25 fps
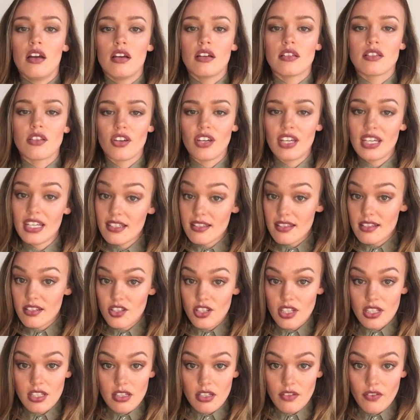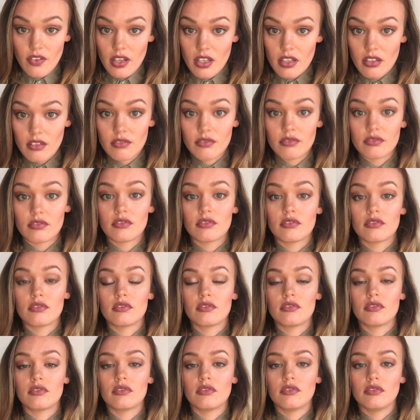So here's the gist of it.
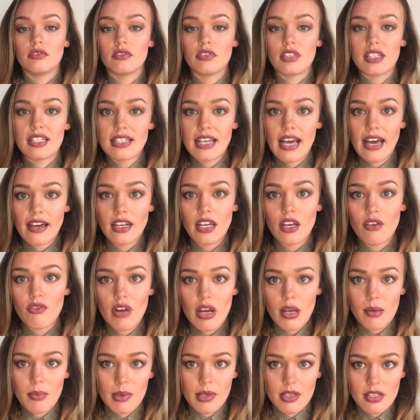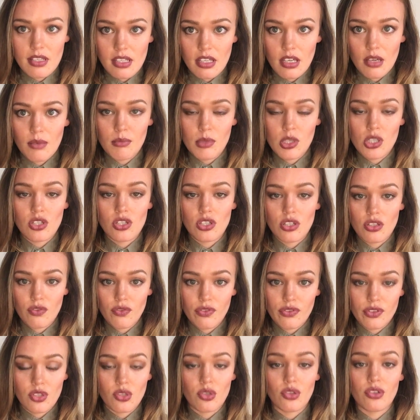Saudi Arabia's Commission
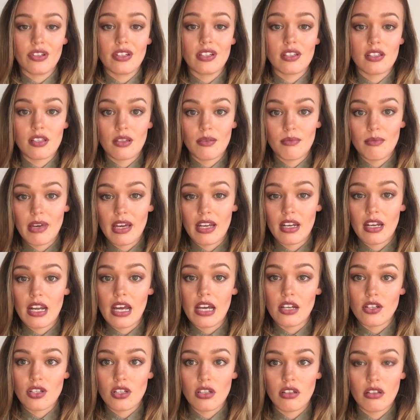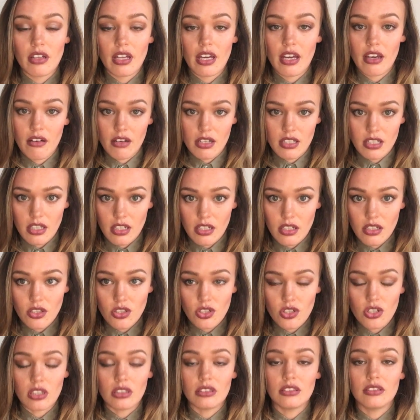for Tourism and National
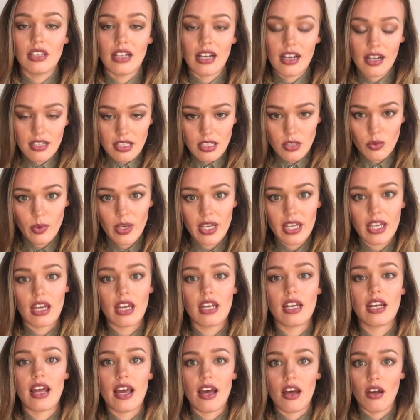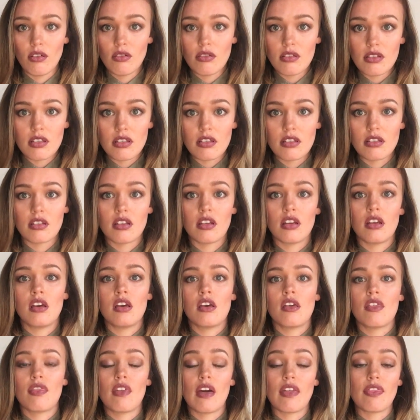Heritage last week announced
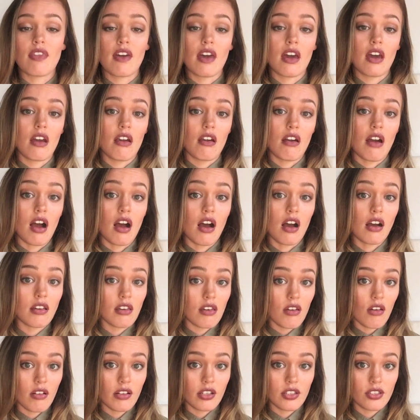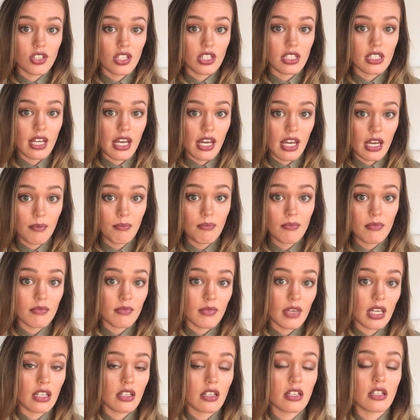that their archaeology team,
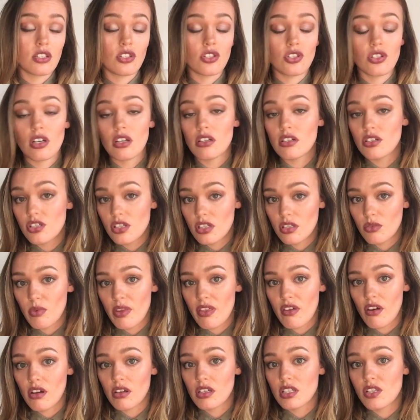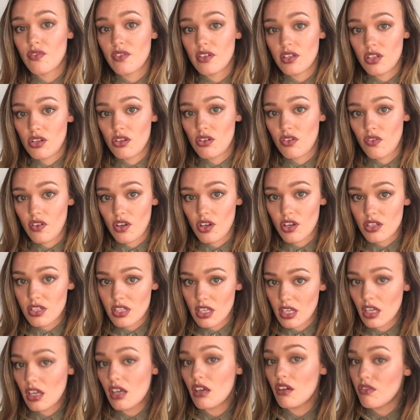in conjunction with Oxford
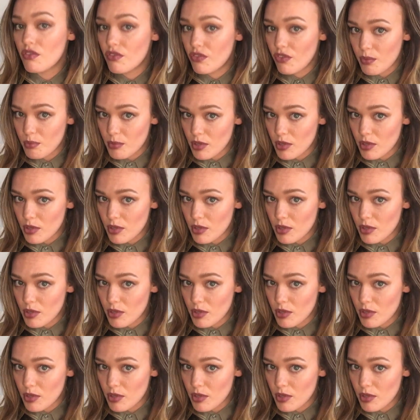University from